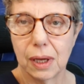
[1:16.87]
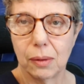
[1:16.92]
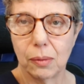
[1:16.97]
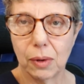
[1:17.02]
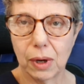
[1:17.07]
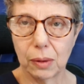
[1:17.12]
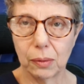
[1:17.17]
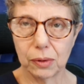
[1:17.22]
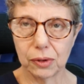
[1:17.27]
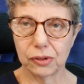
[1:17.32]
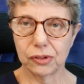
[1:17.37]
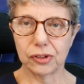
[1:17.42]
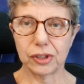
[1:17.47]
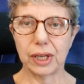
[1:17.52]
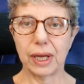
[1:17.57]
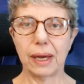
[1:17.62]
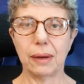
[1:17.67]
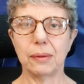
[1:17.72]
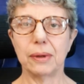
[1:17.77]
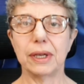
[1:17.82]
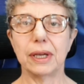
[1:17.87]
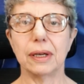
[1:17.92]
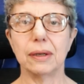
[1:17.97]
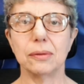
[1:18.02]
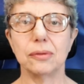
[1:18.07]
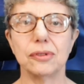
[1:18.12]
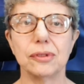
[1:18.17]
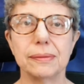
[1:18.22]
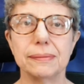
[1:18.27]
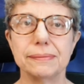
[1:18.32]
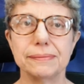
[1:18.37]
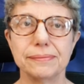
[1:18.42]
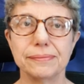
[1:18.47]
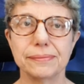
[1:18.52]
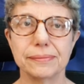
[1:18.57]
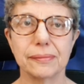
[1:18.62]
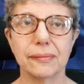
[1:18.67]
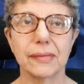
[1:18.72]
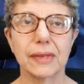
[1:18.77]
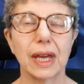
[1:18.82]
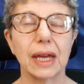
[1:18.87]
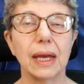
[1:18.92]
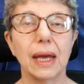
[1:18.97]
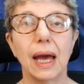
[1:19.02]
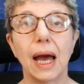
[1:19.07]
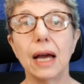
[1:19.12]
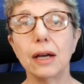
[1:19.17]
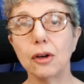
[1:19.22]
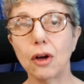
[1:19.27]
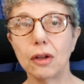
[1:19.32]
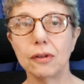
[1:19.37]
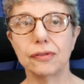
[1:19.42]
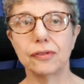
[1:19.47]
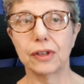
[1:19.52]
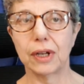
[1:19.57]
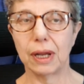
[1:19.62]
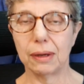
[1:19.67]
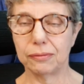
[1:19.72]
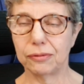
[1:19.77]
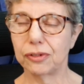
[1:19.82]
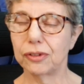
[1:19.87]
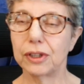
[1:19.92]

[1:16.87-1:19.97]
Well, we'll see how it goes. A golf club,